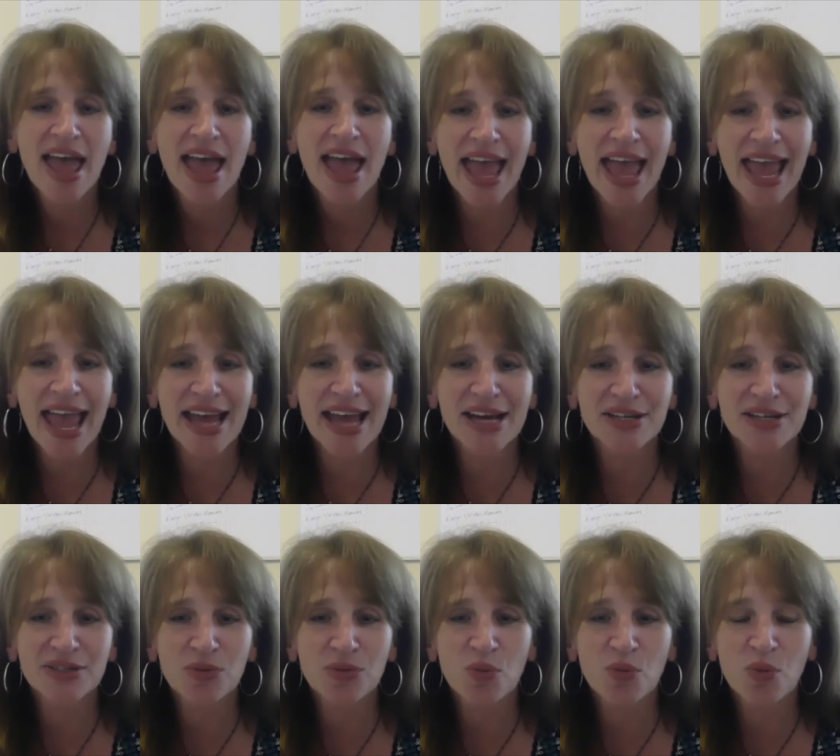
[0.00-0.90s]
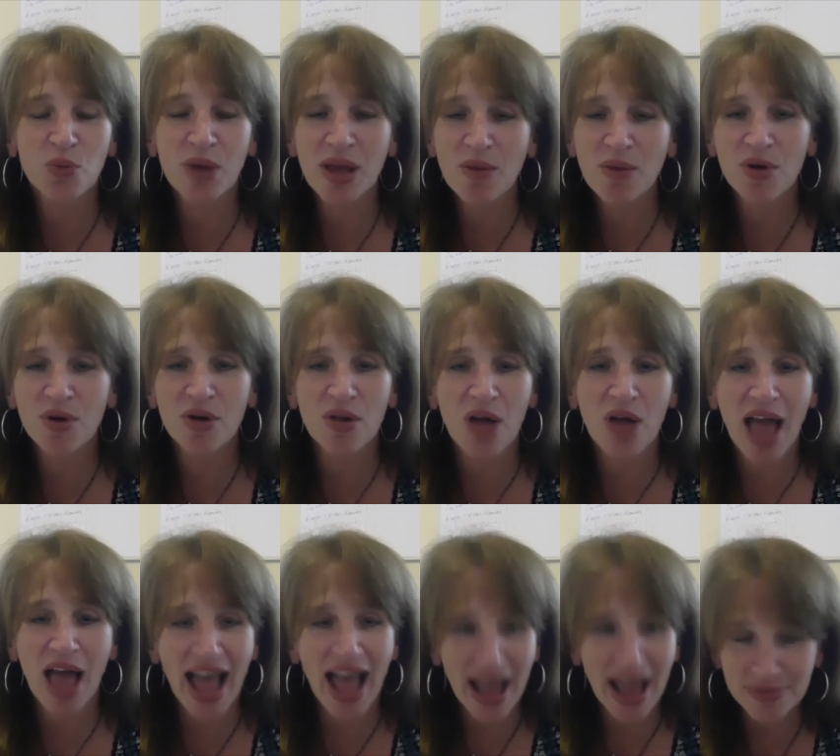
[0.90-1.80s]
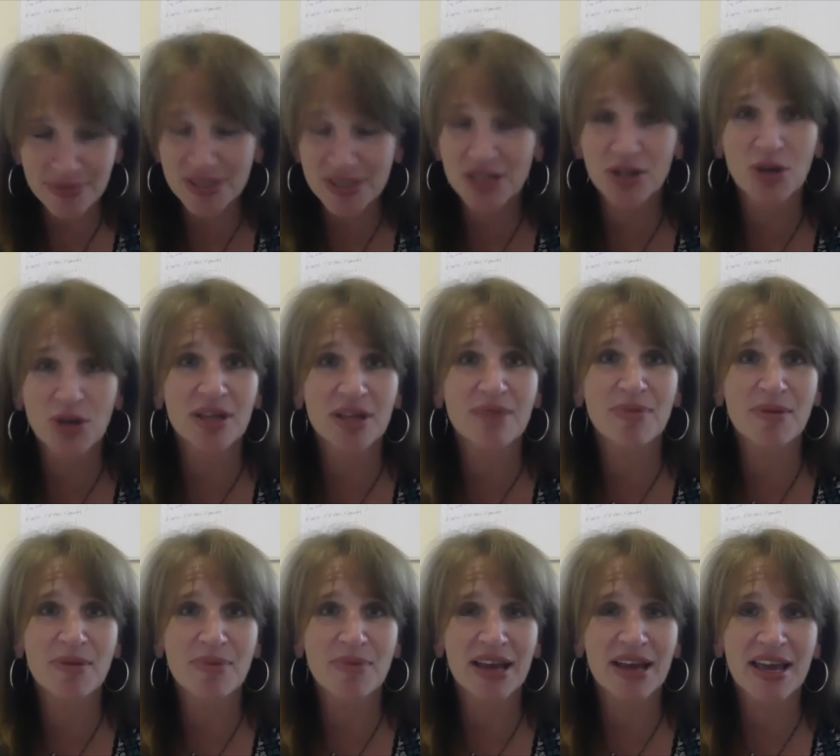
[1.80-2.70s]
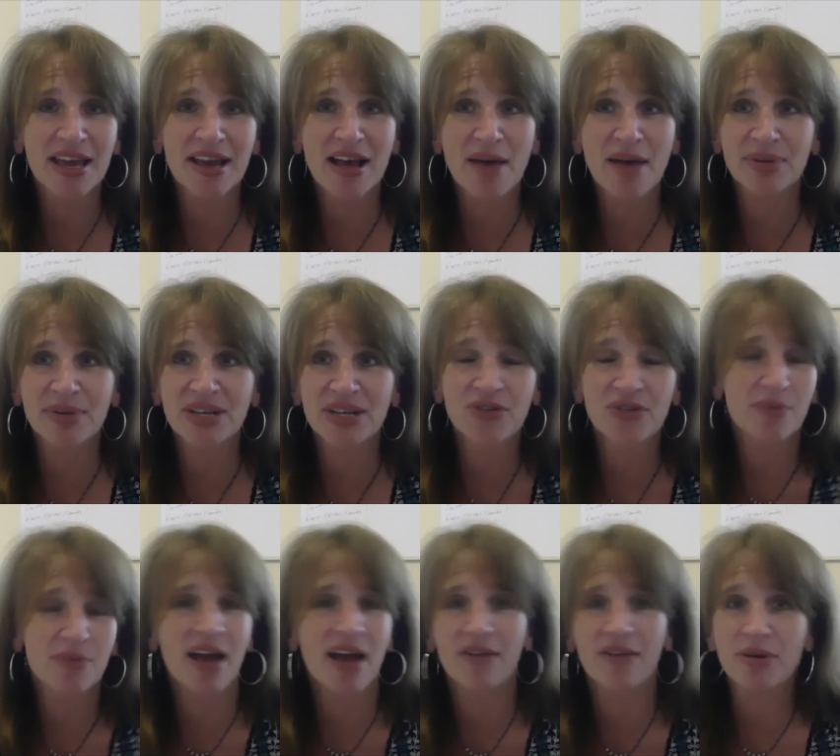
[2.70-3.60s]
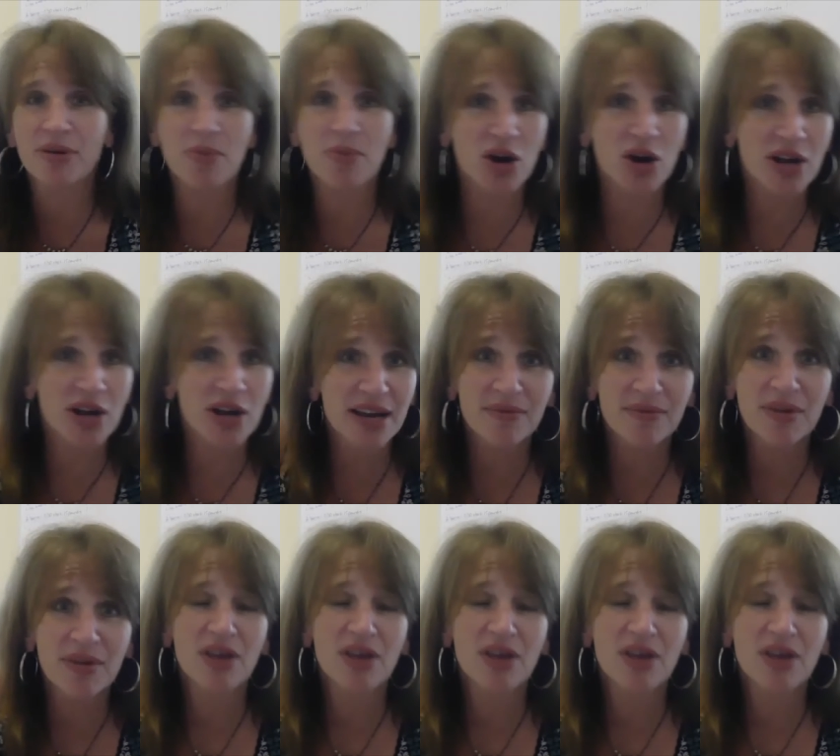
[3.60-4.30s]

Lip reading: And we will absolutely be picking companies from every market.